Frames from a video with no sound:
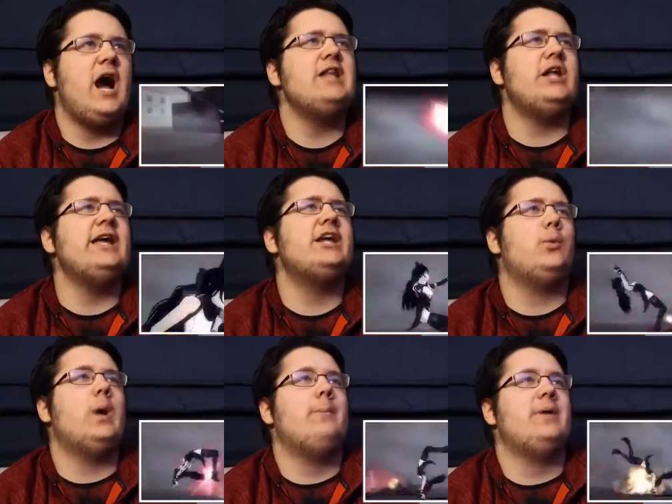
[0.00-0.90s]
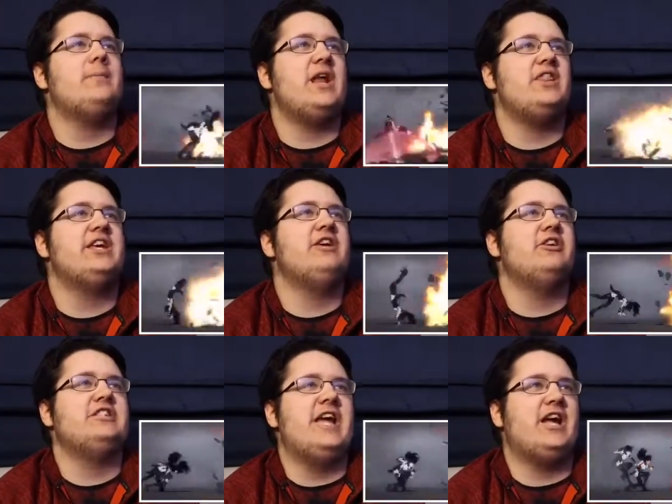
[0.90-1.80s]
I like your weapon, but I think
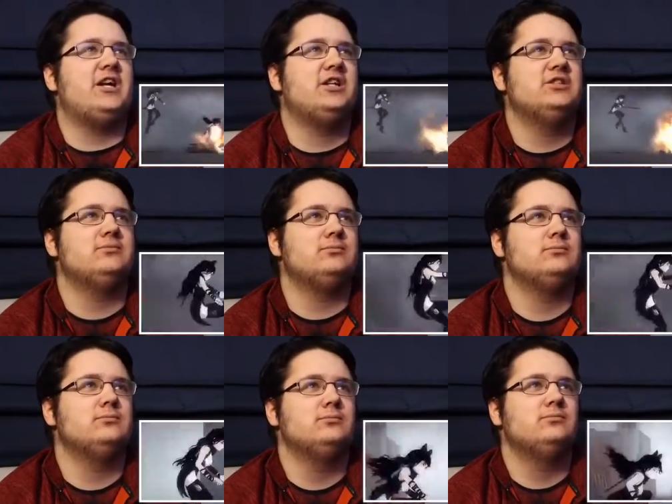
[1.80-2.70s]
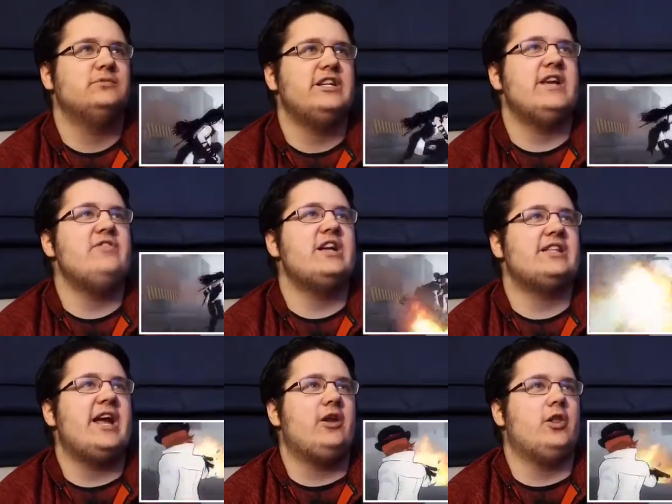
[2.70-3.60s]
you're a dick. And you have
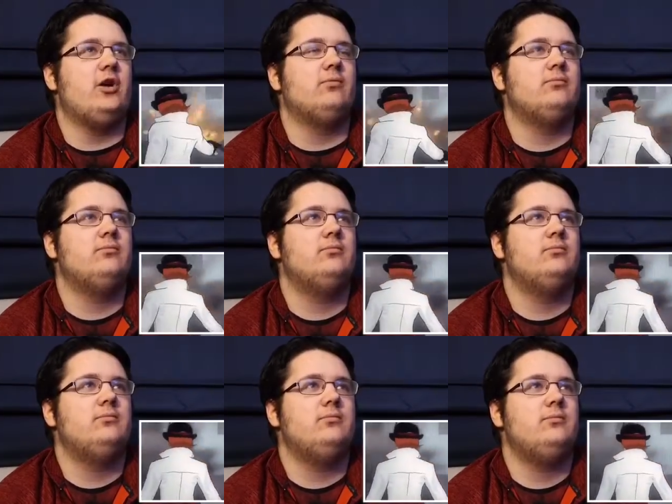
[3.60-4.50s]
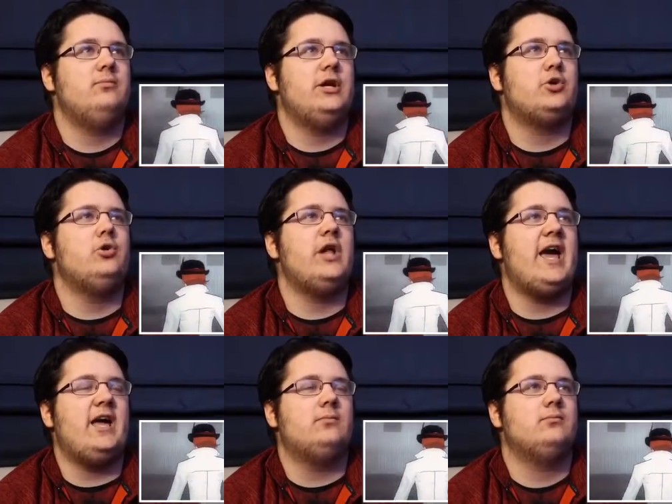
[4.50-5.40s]
nice hair, though. And a cool
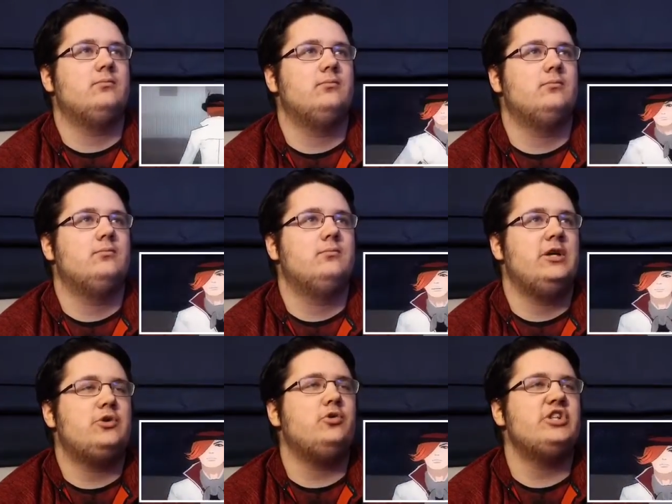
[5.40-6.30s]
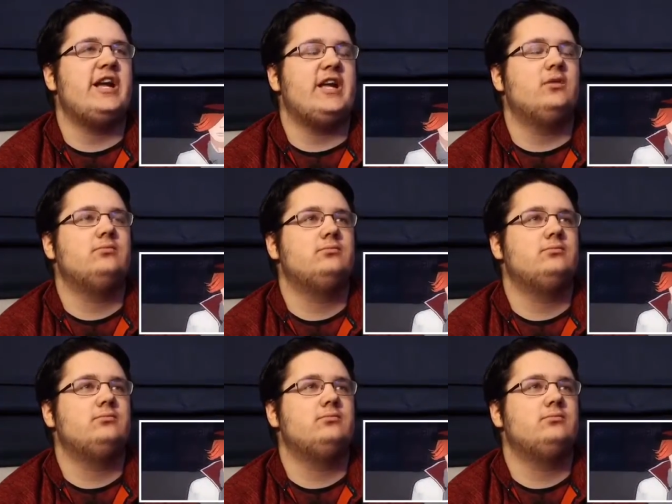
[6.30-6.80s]
hat. And a cool jacket.